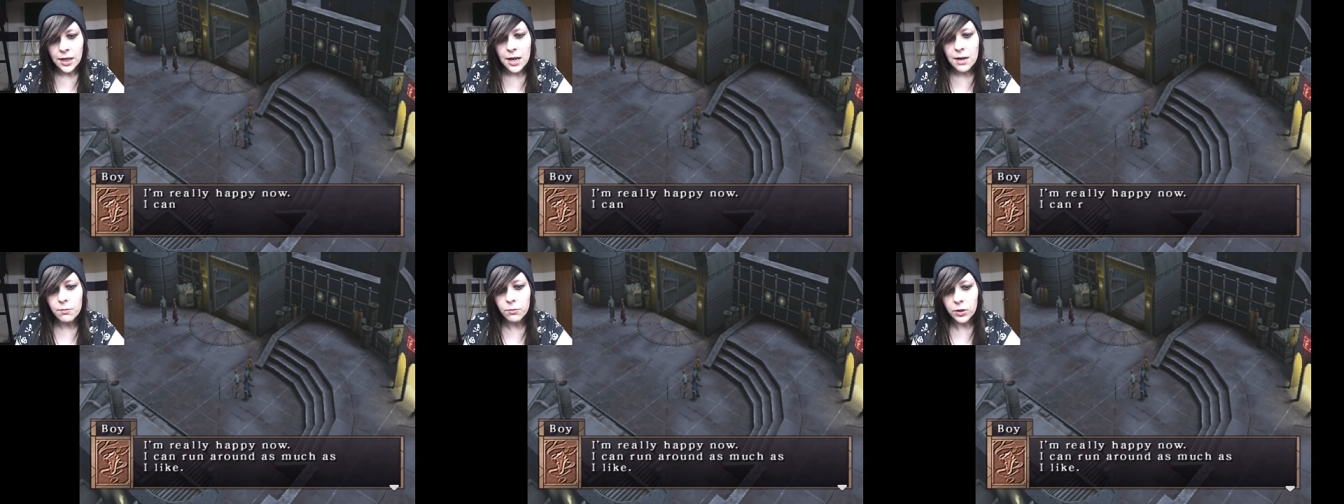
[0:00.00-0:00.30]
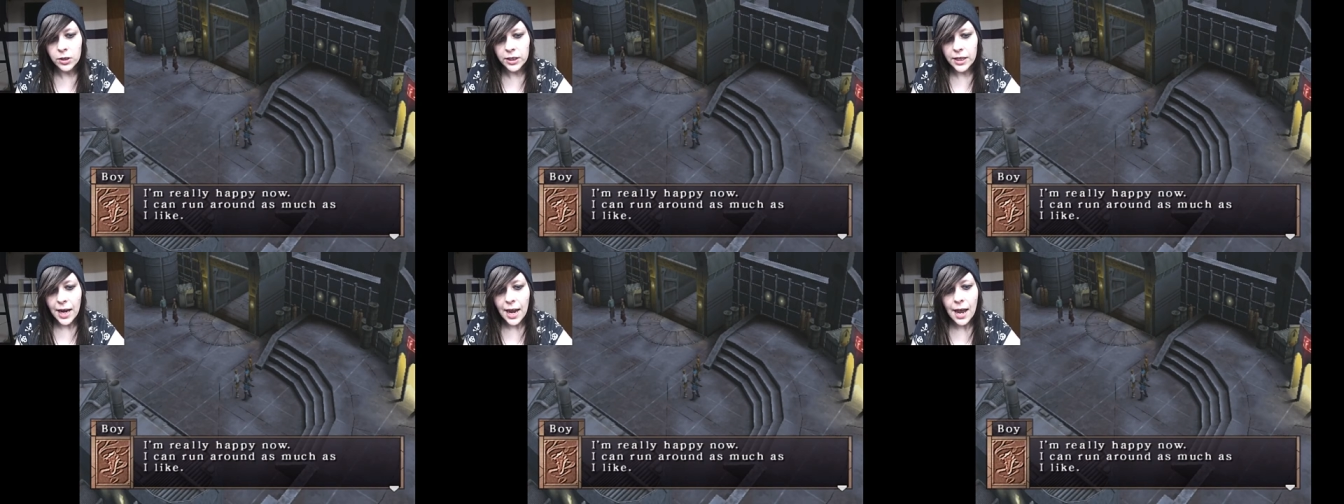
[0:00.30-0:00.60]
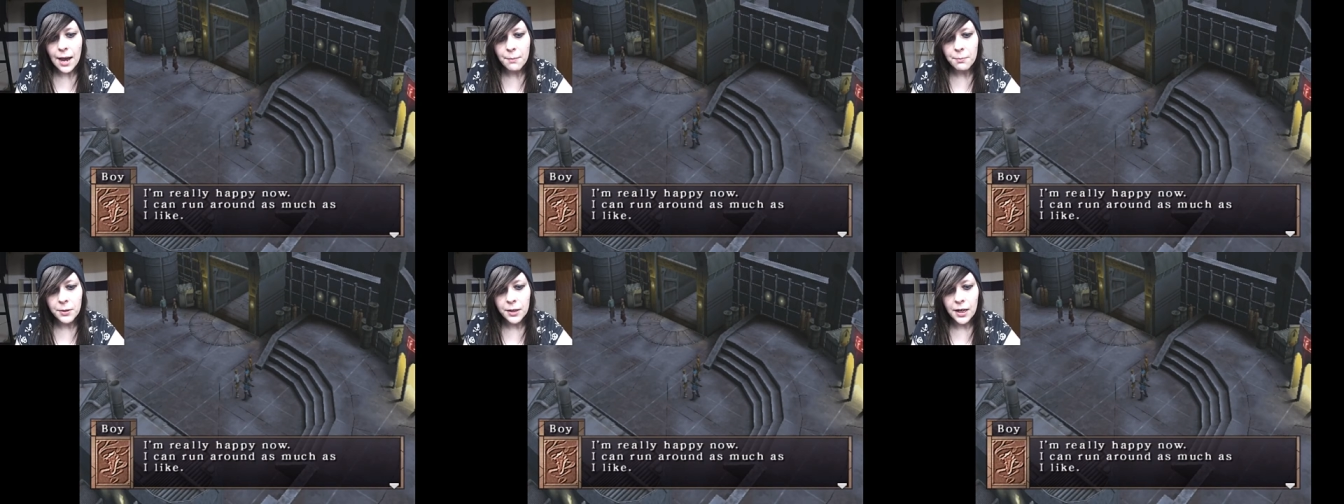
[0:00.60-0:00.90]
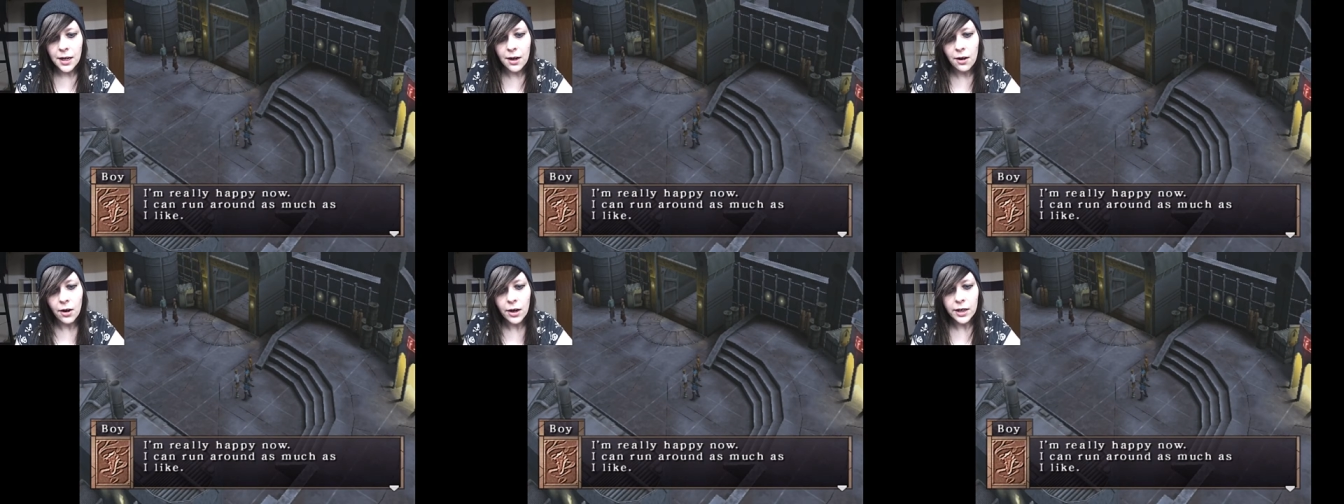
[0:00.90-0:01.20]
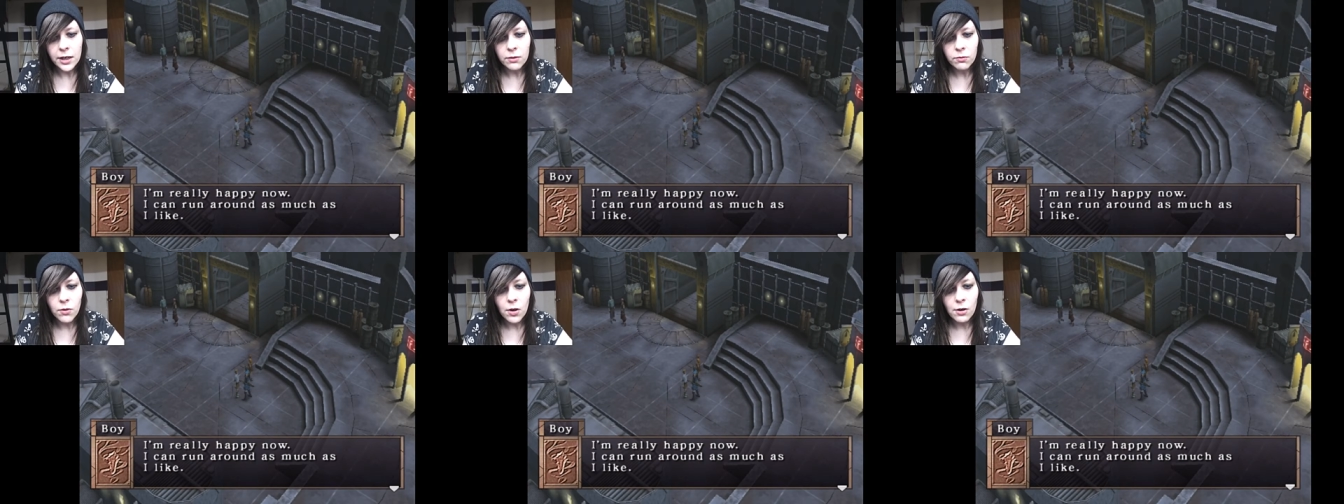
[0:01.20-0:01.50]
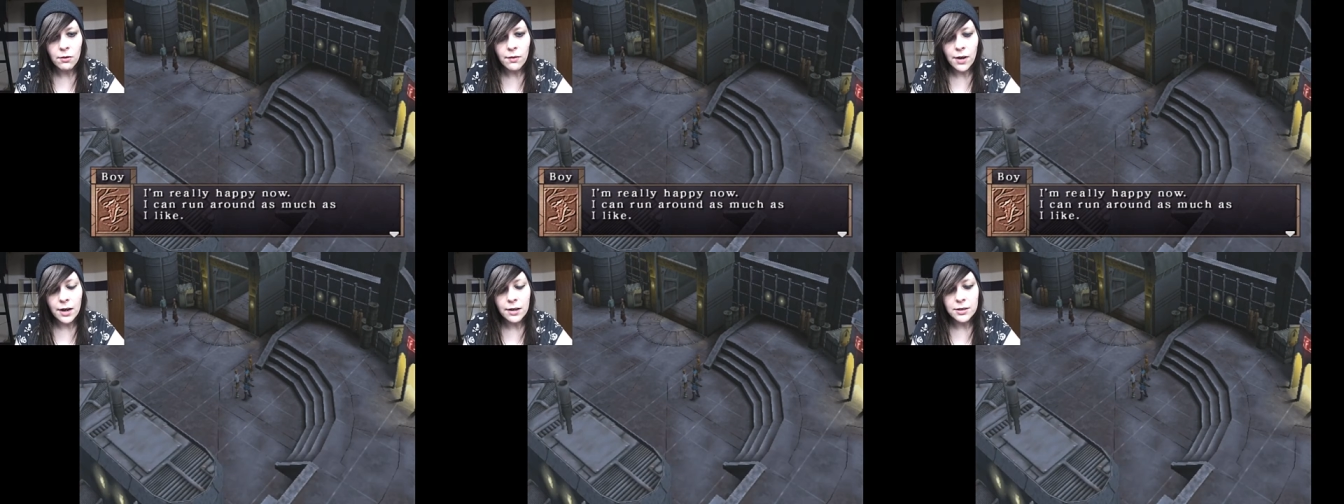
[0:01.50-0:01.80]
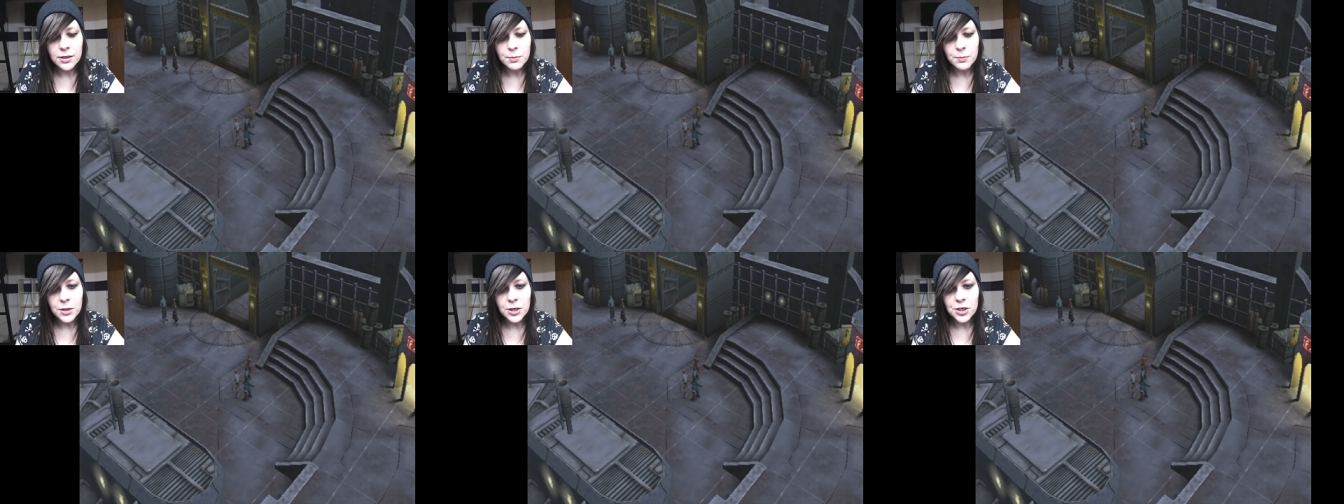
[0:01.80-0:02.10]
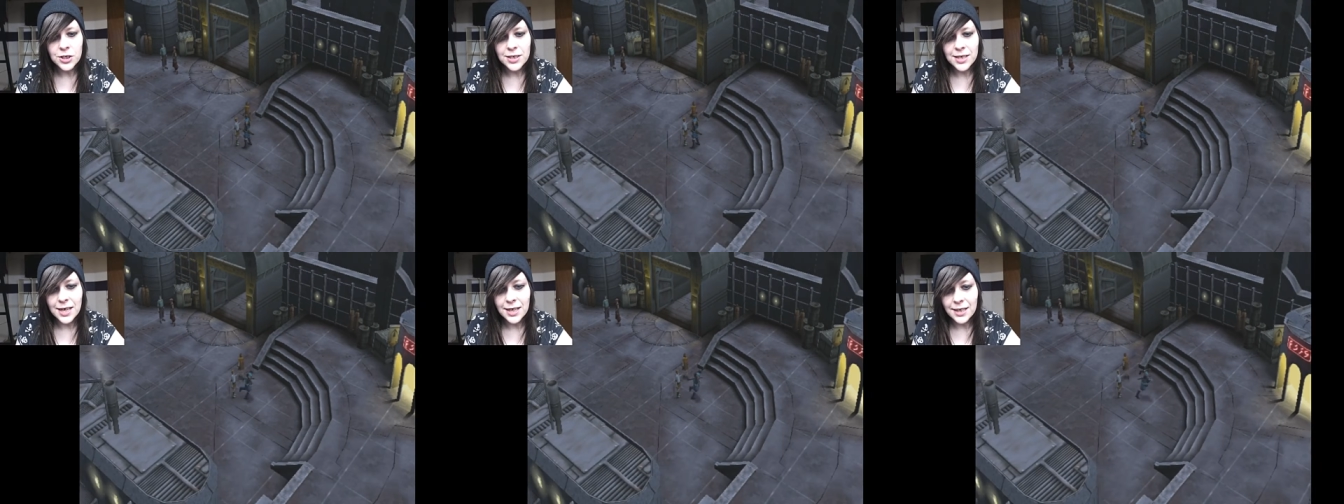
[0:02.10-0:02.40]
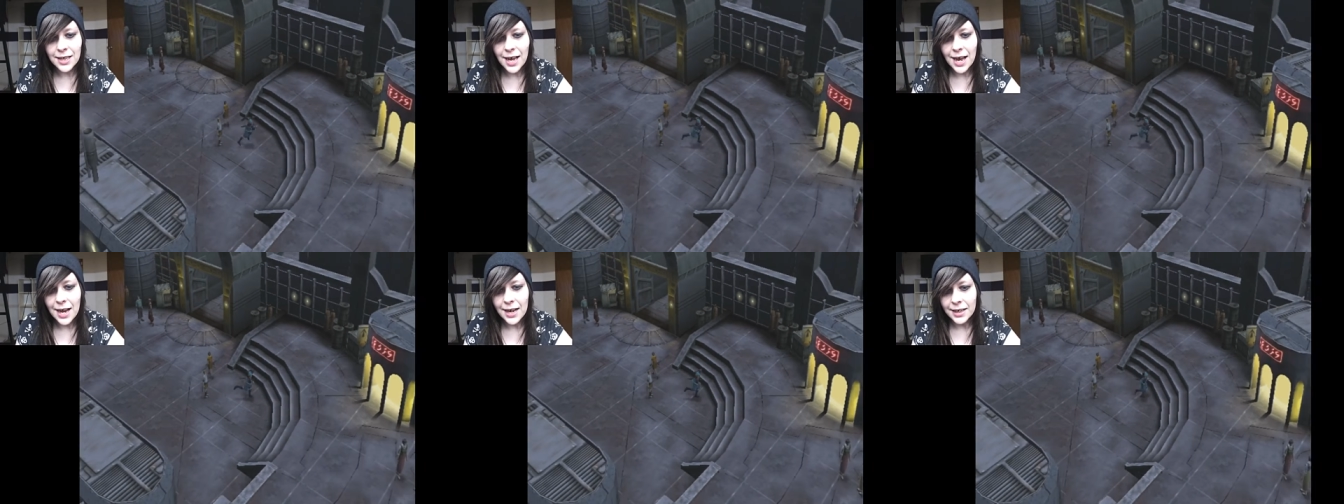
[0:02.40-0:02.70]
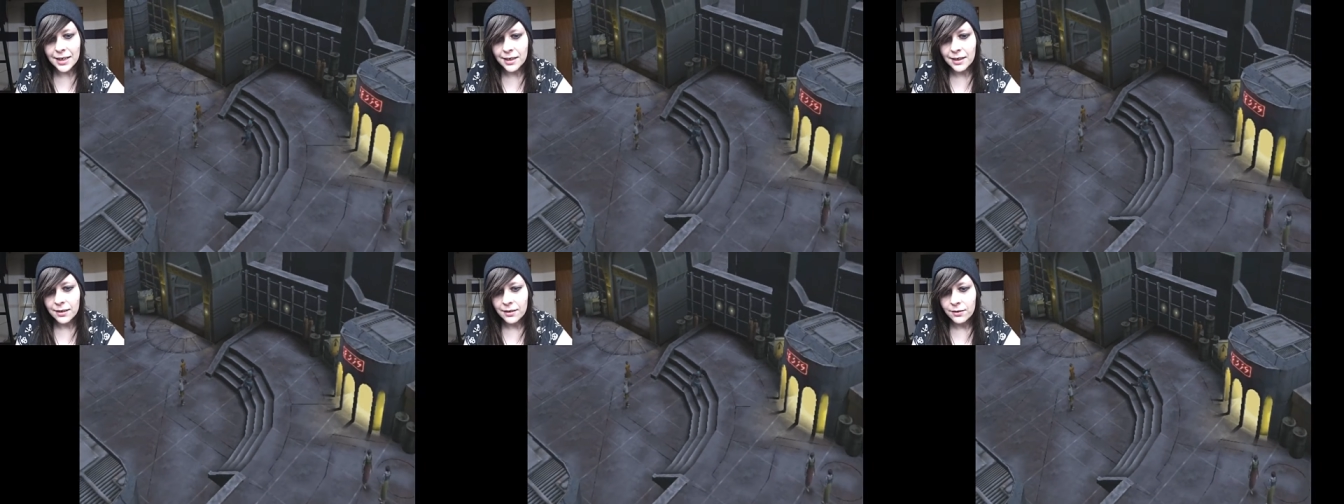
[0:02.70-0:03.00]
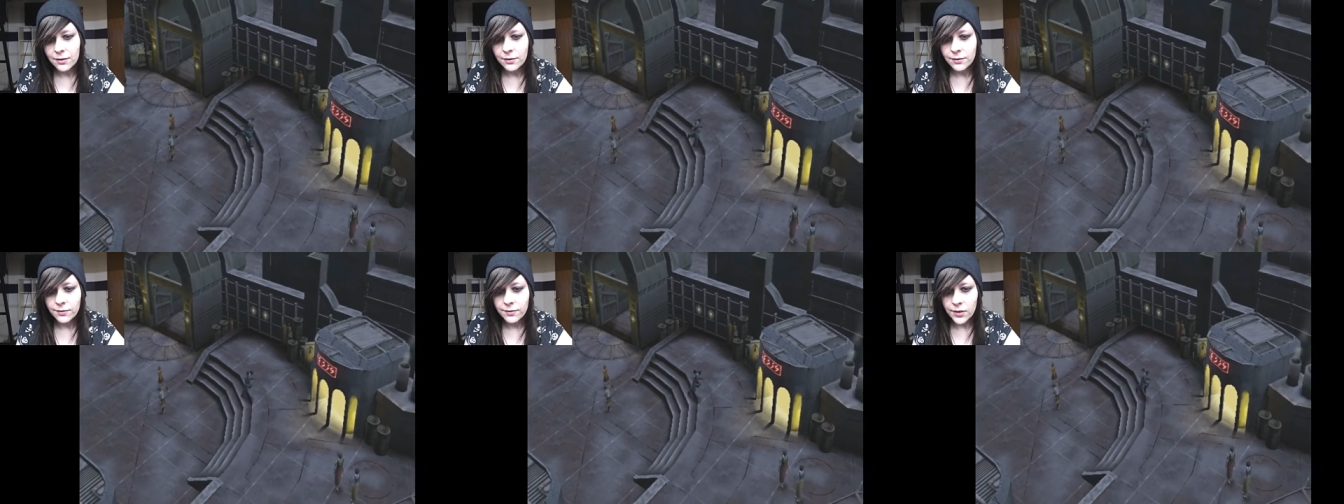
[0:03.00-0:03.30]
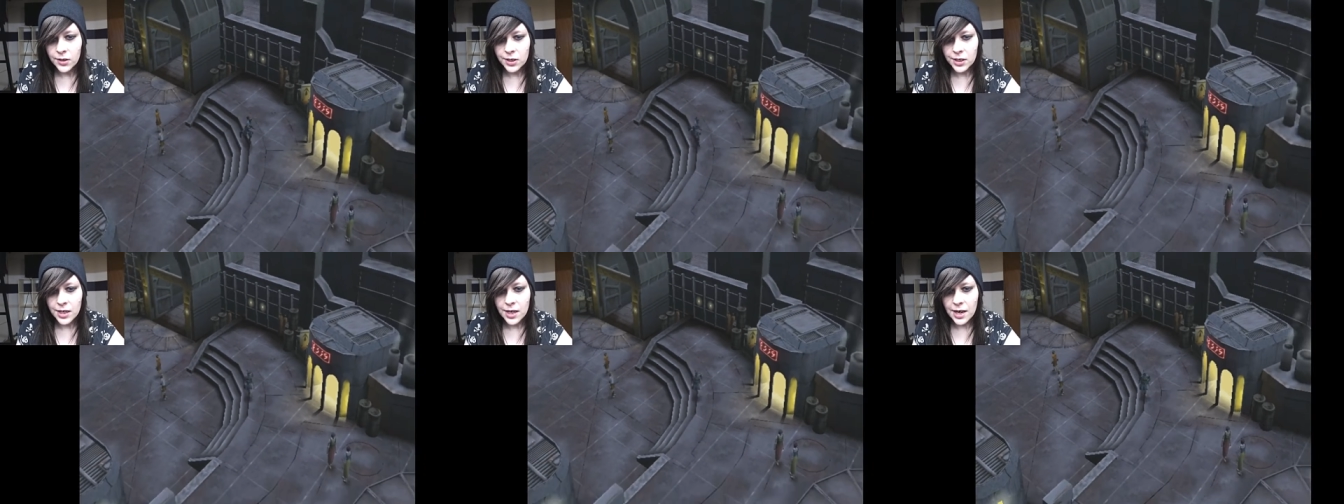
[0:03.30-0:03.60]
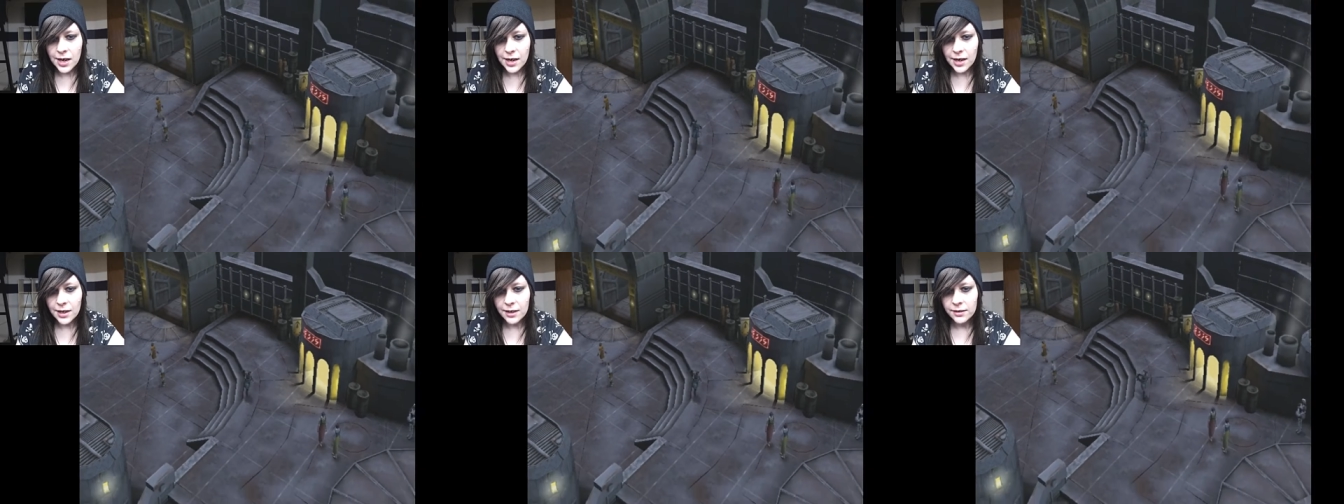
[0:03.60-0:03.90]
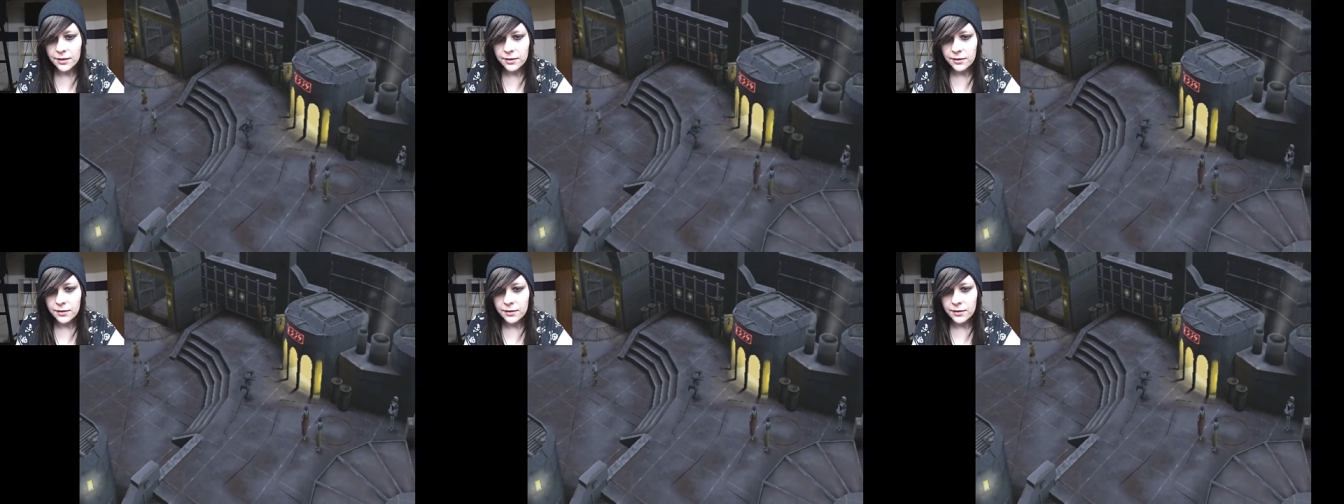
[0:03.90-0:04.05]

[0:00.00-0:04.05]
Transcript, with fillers: I'm really happy now. I can run around as much as I like. Fuck yeah.